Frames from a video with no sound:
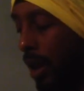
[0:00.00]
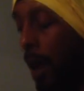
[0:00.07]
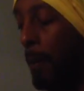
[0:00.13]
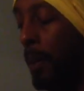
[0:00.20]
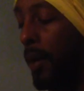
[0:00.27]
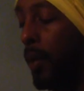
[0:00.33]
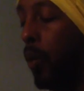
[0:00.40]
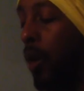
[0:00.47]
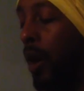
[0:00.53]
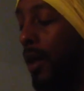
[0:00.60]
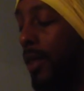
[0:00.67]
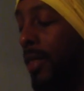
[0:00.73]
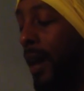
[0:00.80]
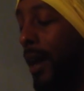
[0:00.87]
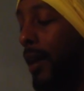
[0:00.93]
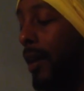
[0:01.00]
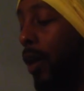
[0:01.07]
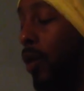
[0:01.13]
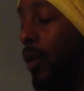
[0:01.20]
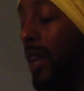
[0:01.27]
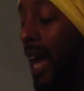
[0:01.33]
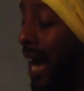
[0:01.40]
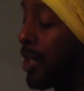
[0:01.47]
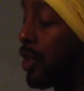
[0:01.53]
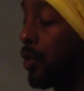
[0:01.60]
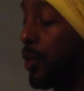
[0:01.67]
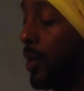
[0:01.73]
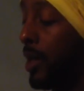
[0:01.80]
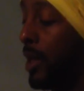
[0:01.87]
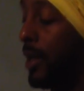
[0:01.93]
But what they know
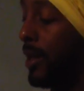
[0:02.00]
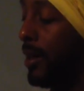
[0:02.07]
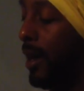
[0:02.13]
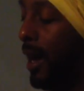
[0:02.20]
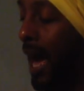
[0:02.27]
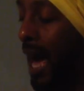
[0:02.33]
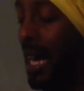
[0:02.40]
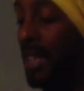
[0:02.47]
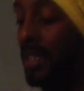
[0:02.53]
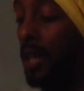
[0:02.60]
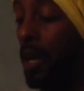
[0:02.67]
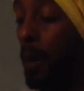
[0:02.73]
naturally as